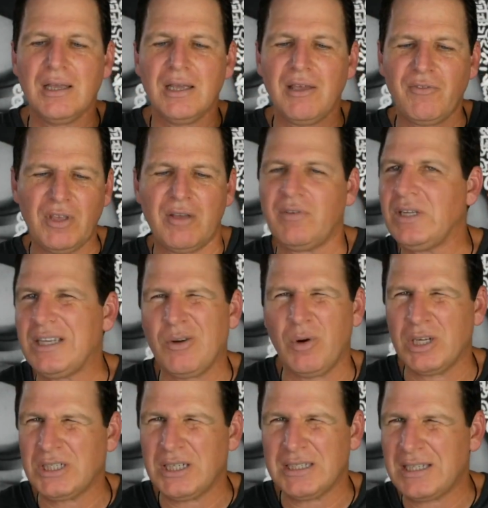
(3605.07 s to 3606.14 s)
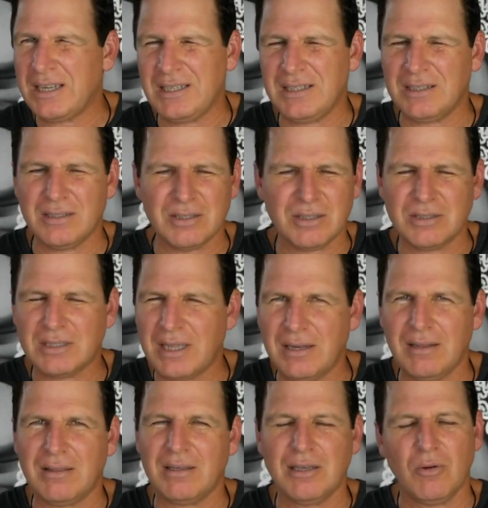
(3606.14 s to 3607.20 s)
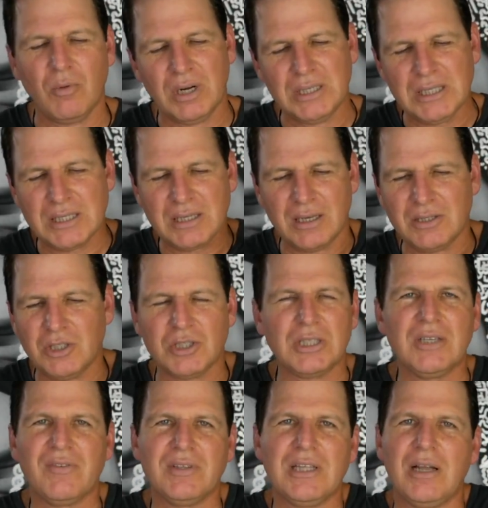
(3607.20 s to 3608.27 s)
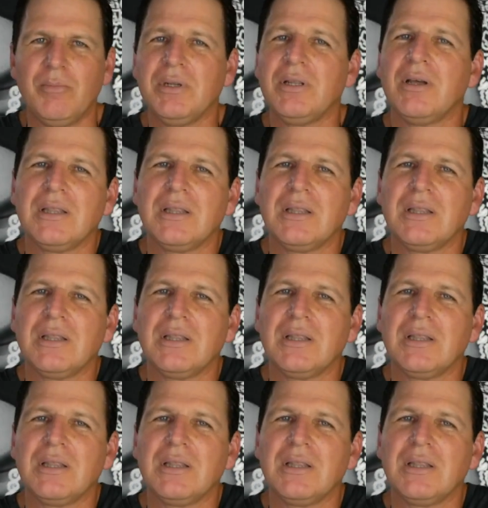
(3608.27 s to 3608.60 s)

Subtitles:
If you have any questions, any concerns, anything you want to discuss, just leave it down below.